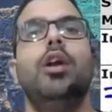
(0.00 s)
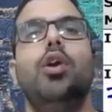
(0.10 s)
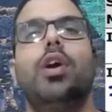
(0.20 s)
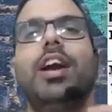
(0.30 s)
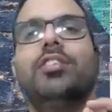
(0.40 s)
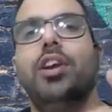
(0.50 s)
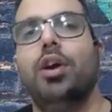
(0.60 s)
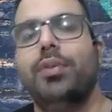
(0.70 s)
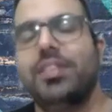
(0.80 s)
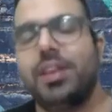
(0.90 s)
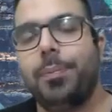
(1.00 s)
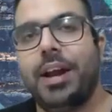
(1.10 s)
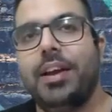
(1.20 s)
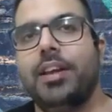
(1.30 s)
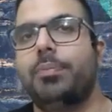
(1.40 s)
location of
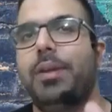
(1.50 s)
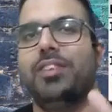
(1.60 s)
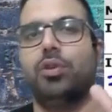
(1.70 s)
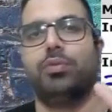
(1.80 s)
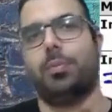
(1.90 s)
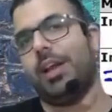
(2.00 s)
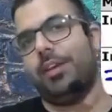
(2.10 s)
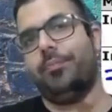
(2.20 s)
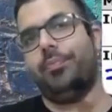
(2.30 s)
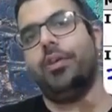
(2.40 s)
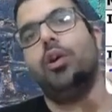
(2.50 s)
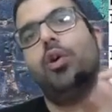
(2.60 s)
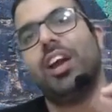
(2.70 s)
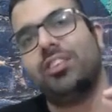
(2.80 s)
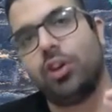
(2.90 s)
recipient is place of supply.
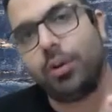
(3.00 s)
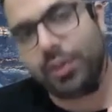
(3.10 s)
Location of